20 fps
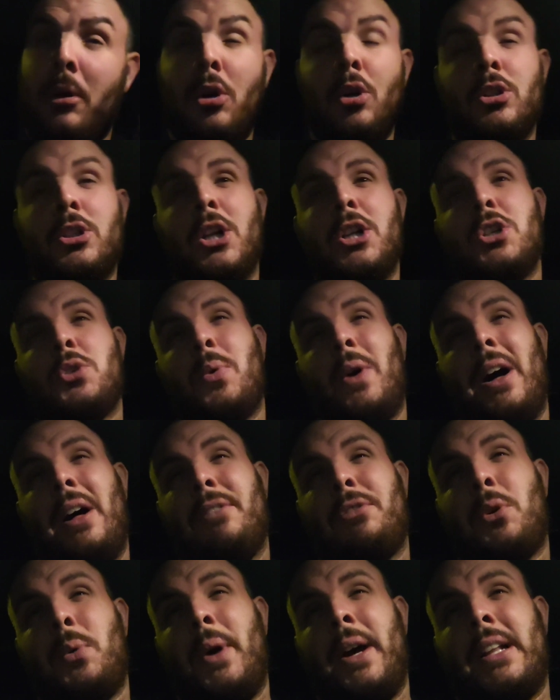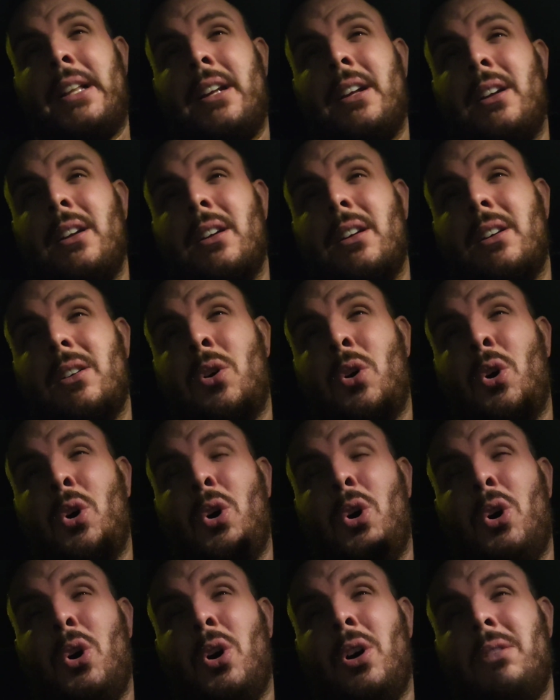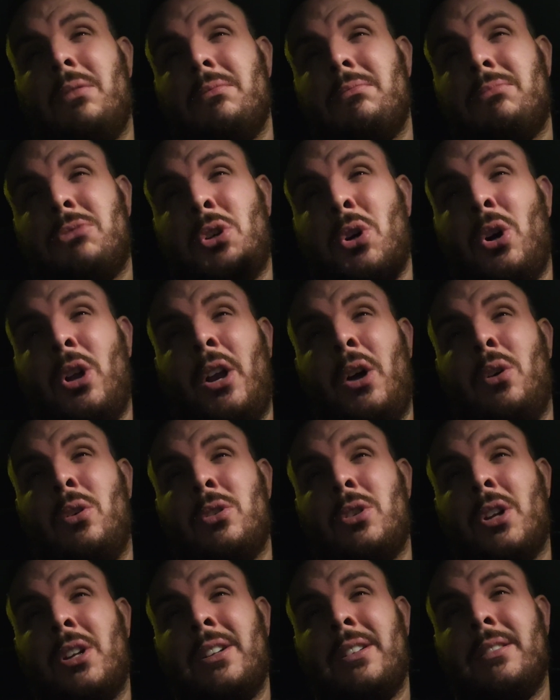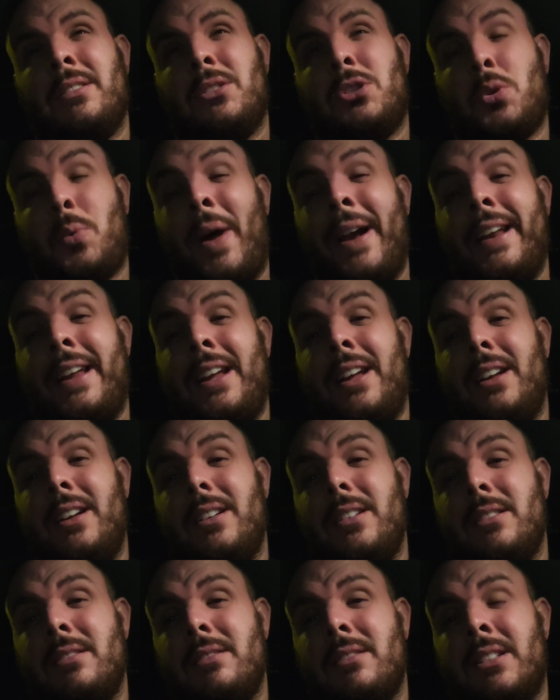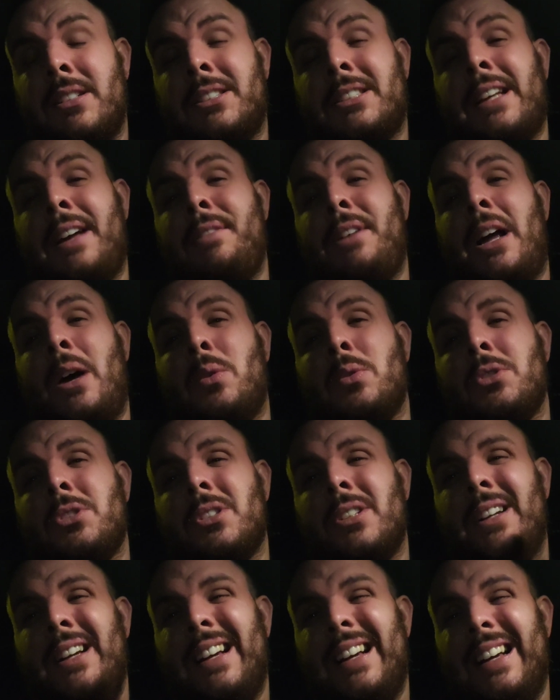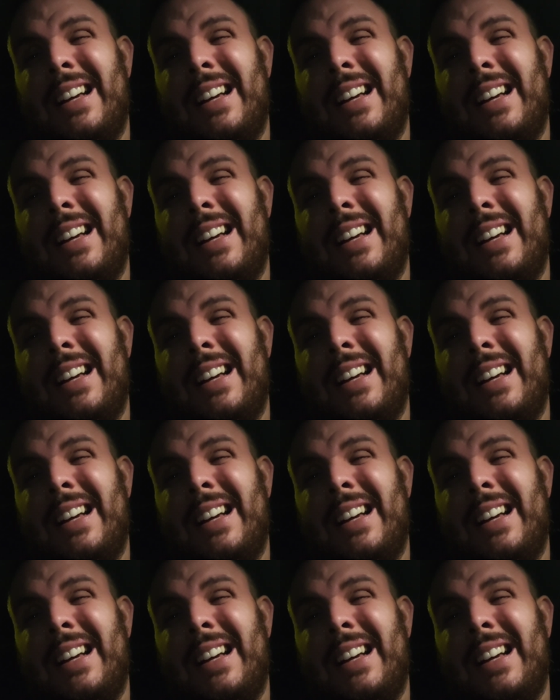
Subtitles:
on 112 quid, or call it 120 in 7 hours,